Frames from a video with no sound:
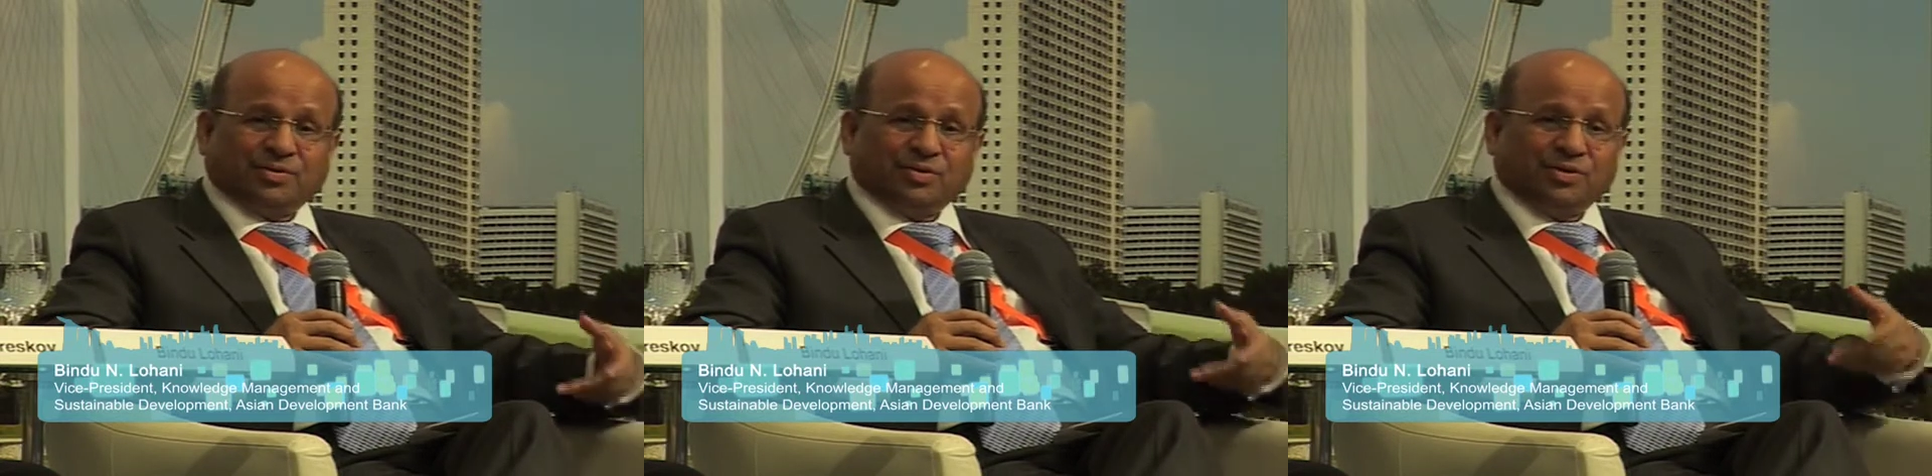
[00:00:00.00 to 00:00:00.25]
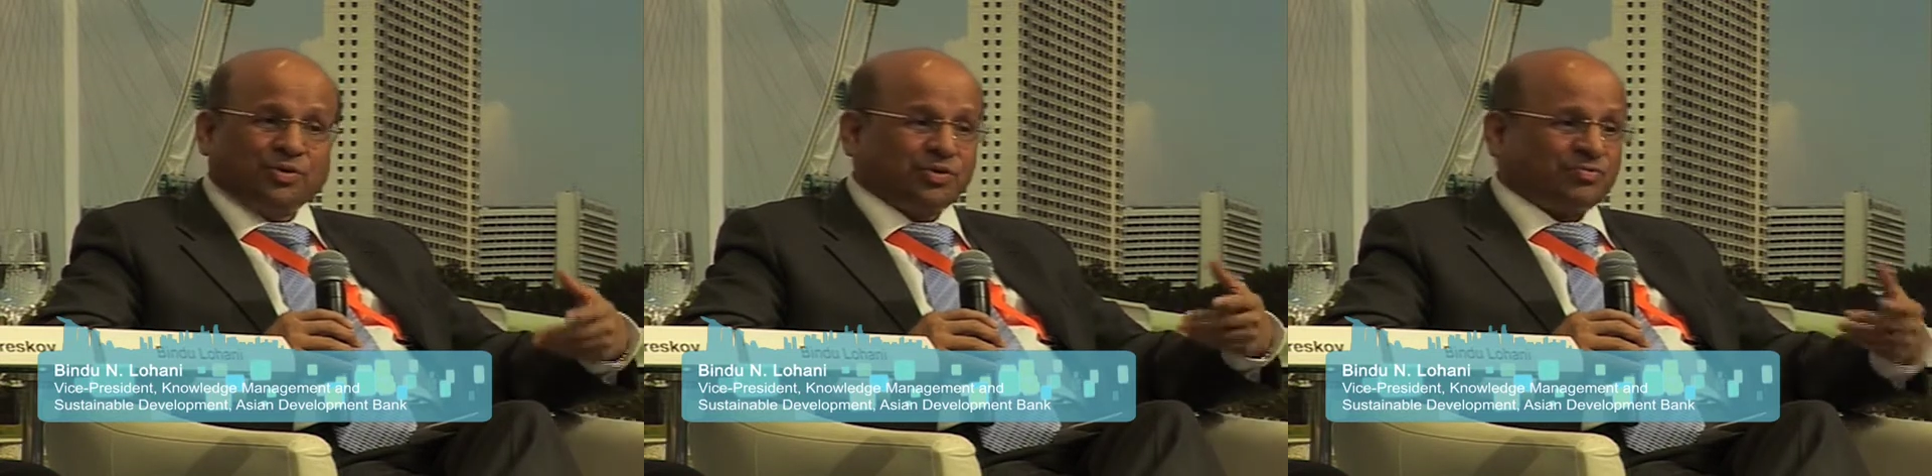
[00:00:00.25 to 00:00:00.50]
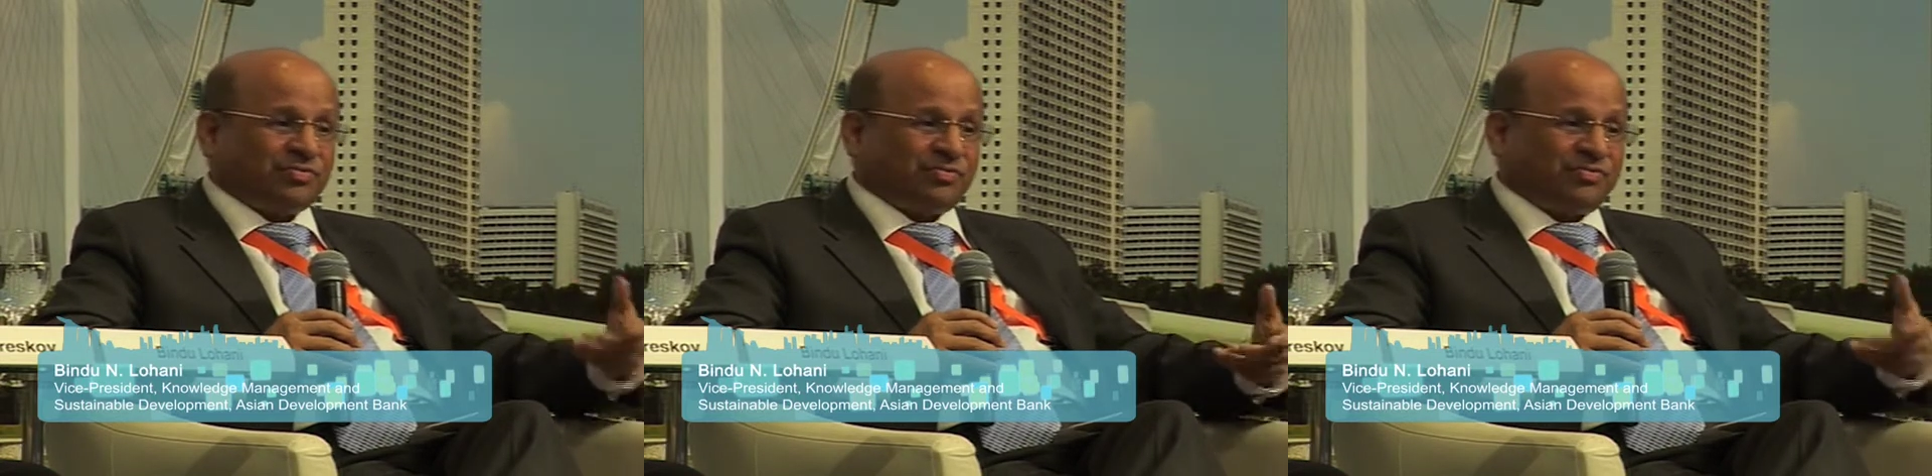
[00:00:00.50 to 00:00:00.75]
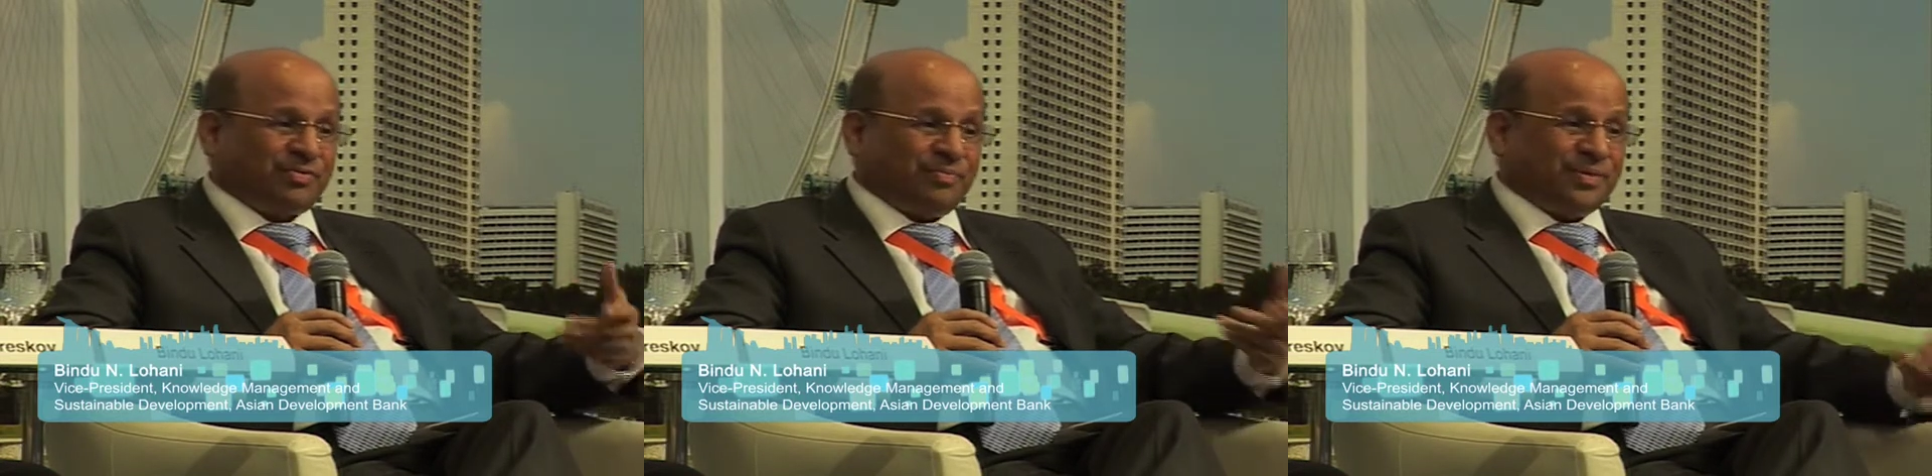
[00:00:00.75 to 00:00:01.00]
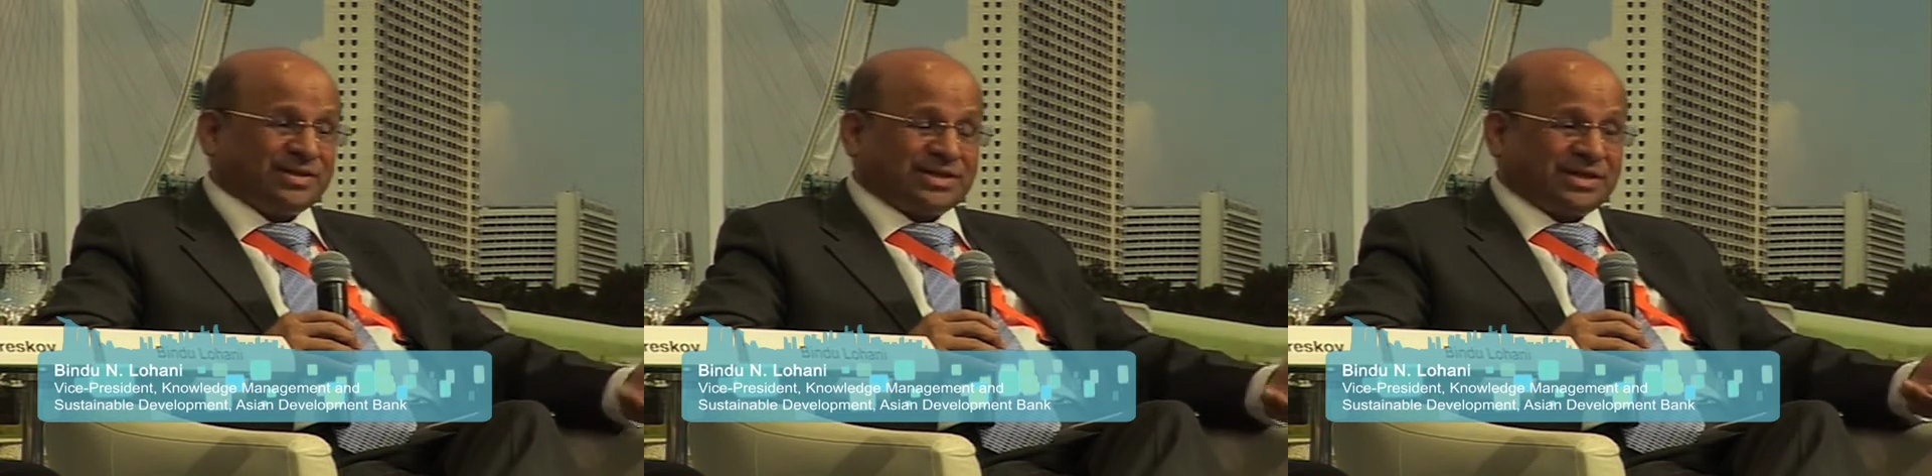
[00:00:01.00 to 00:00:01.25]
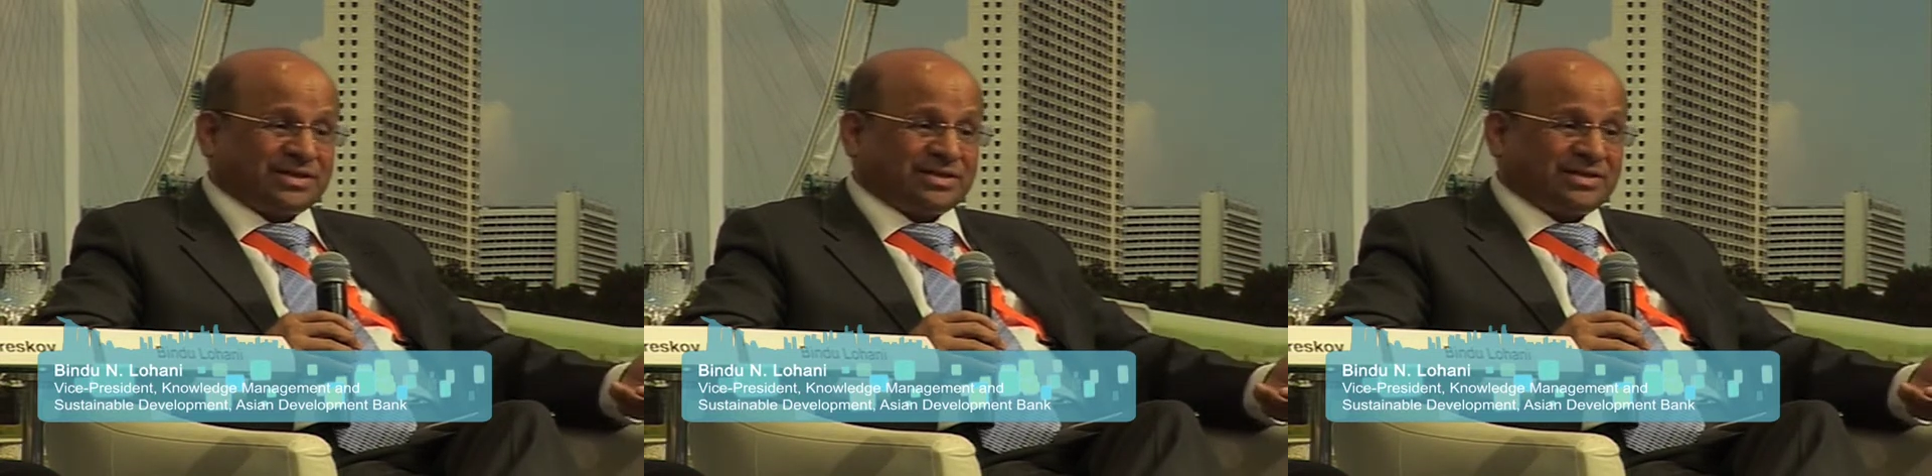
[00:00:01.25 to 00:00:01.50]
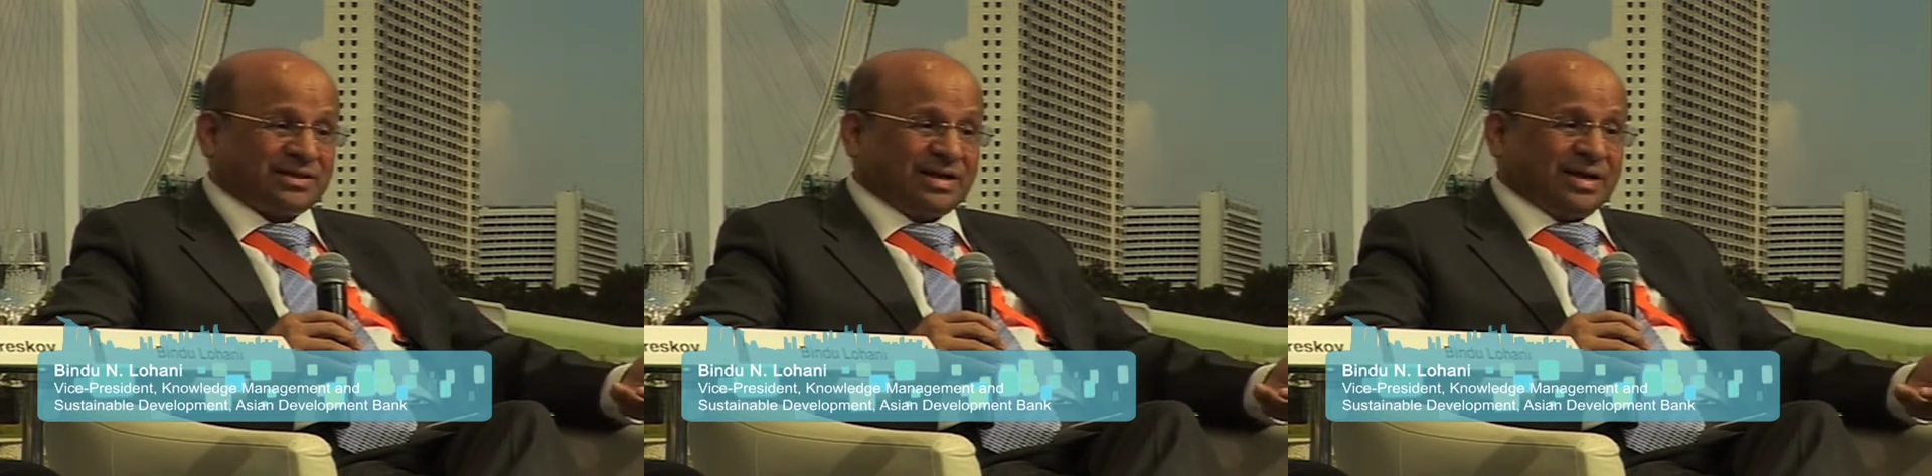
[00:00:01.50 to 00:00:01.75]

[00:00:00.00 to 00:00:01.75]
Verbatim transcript: useful for business,